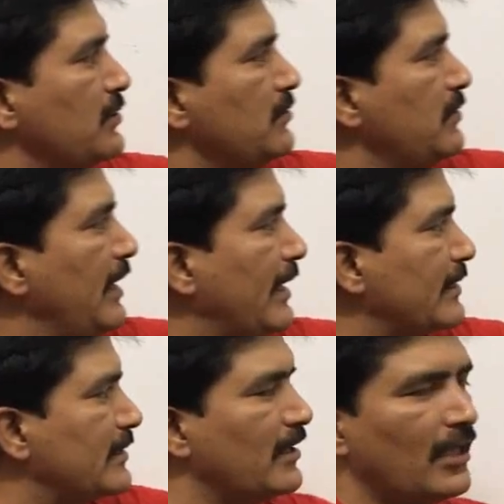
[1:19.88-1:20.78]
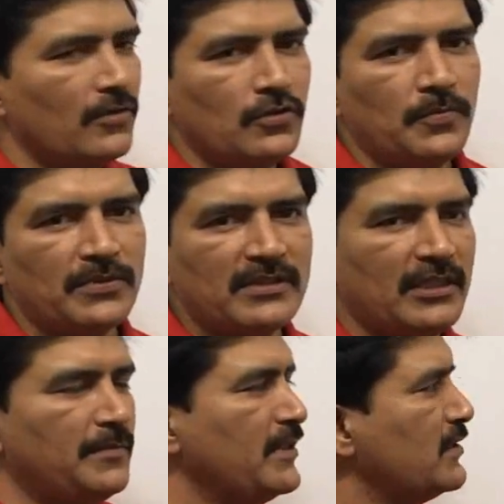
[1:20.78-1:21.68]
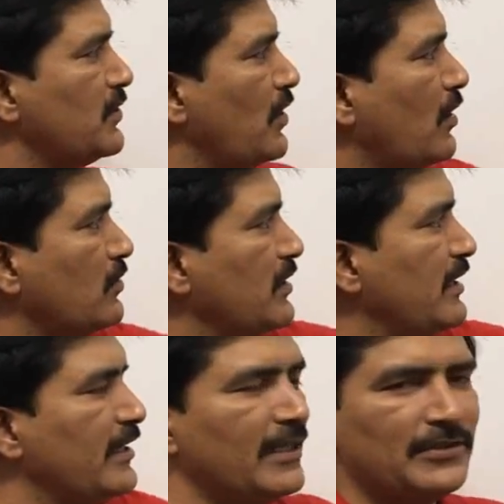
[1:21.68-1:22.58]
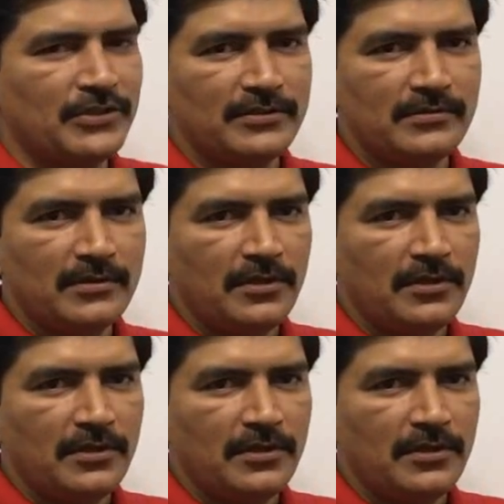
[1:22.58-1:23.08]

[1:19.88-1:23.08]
to x, how to proceed means you have to integration,